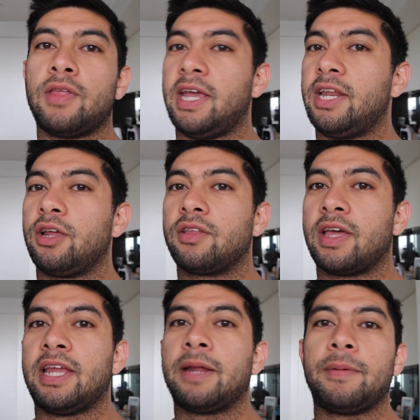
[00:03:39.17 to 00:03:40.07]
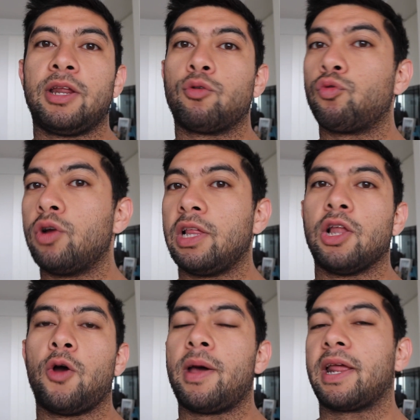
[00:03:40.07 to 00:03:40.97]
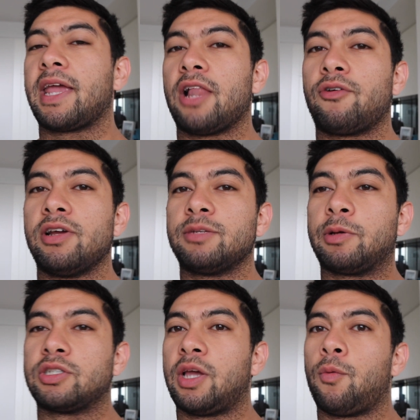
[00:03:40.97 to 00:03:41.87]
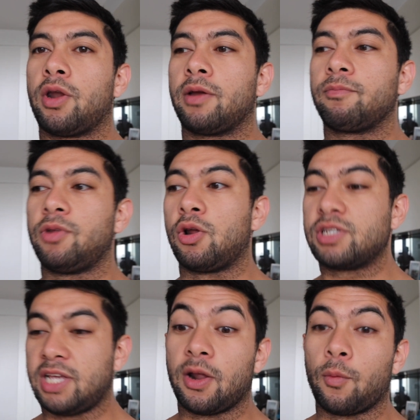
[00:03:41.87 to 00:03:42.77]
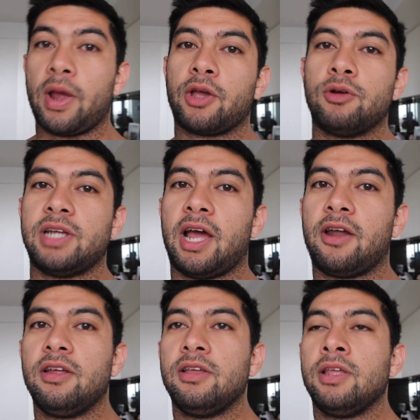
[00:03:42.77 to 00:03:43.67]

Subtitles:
They end up eating a really low amount of calories because they want to, see their weight go down.